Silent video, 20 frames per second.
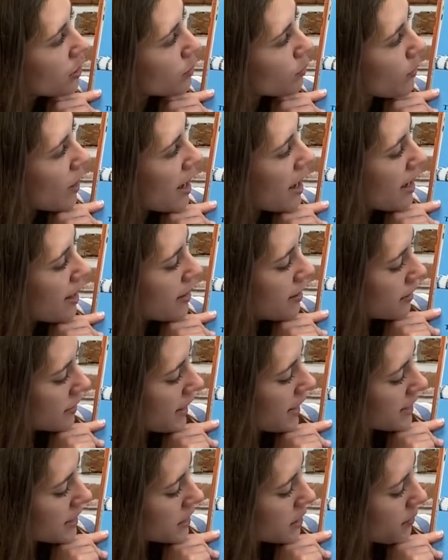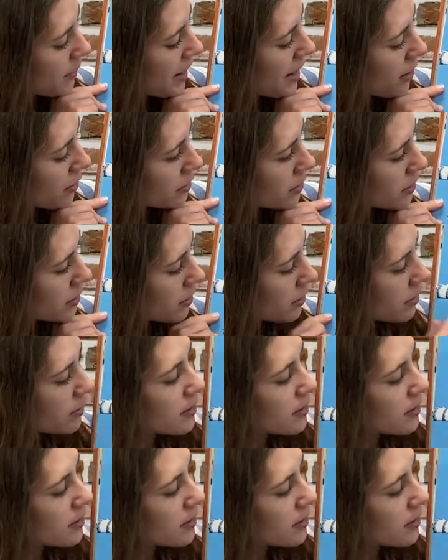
red, likes to bounce.